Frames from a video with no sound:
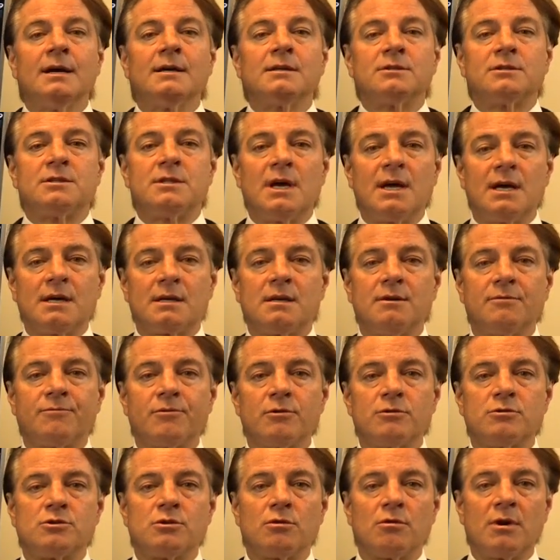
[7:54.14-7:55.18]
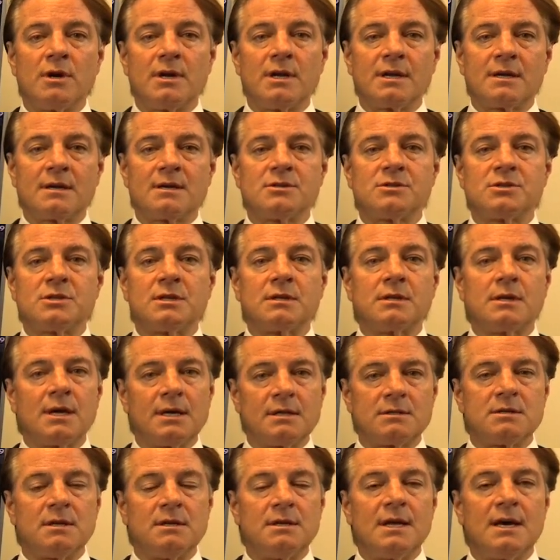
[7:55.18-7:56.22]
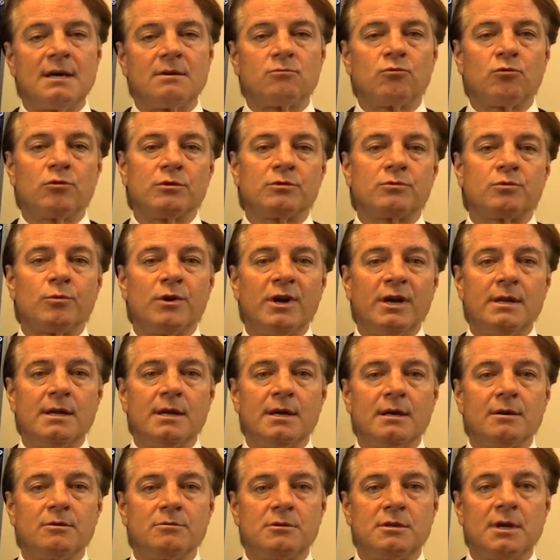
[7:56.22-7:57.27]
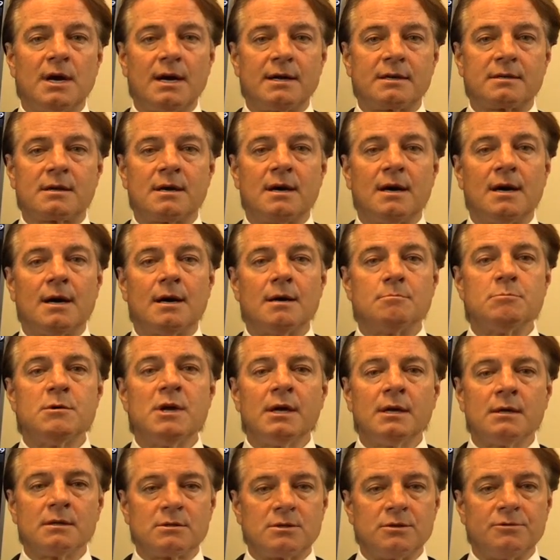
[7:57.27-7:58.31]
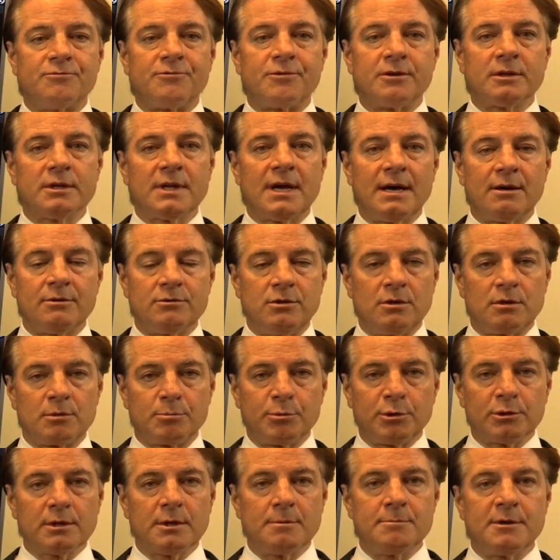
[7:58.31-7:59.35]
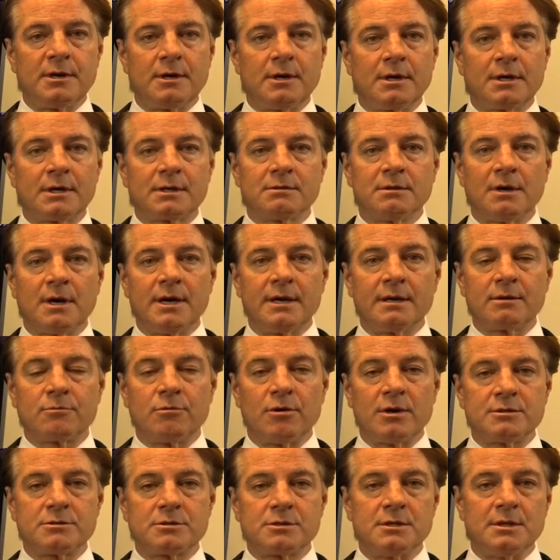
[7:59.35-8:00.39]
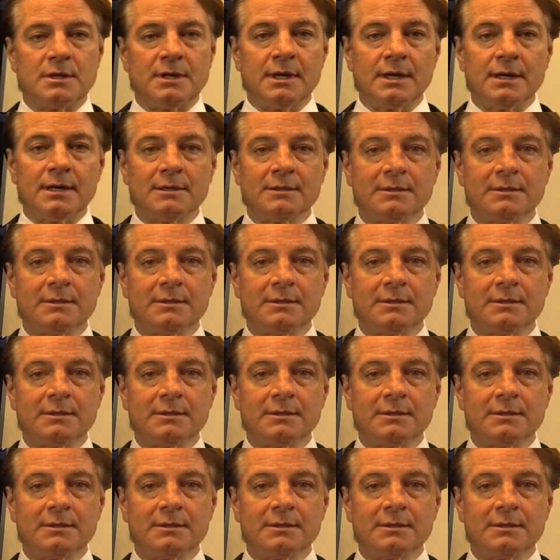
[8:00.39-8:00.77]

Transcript: Thank you for joining us, and get to networthradio.com to fill out your preliminary client questionnaire.